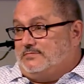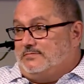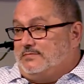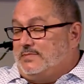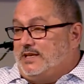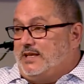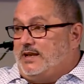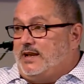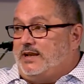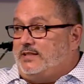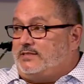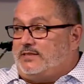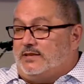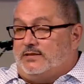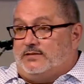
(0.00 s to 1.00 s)
and
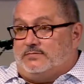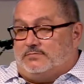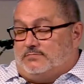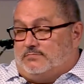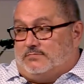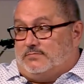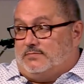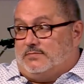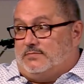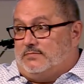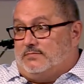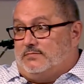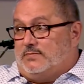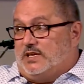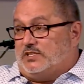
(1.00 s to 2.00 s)
anything
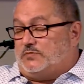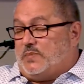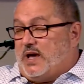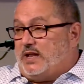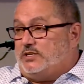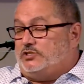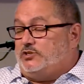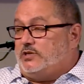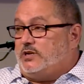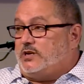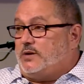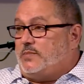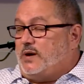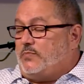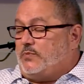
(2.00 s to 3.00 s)
as bad as you can
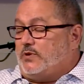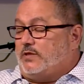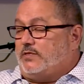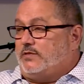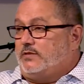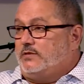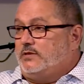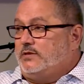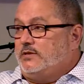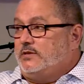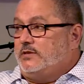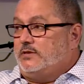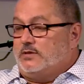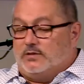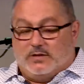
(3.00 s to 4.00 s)
come up with.
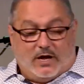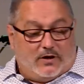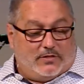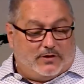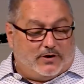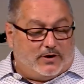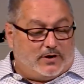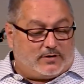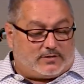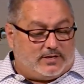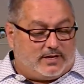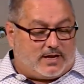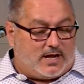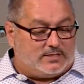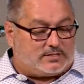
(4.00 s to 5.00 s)
Now, there are earthly
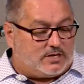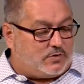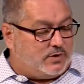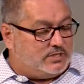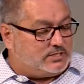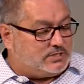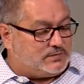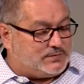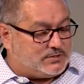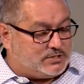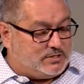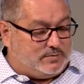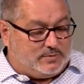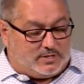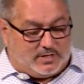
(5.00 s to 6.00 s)
consequences for
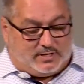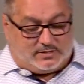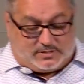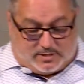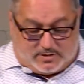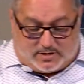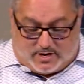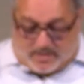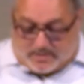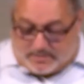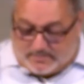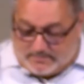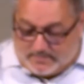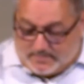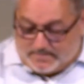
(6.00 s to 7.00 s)
certain things. There are.
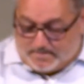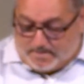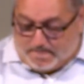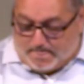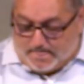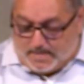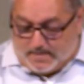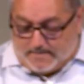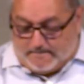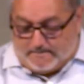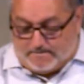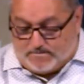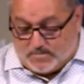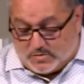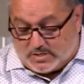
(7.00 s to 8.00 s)

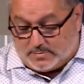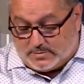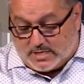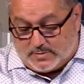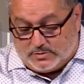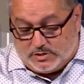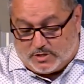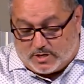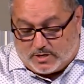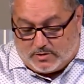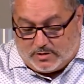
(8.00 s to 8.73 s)
And sometimes you are going to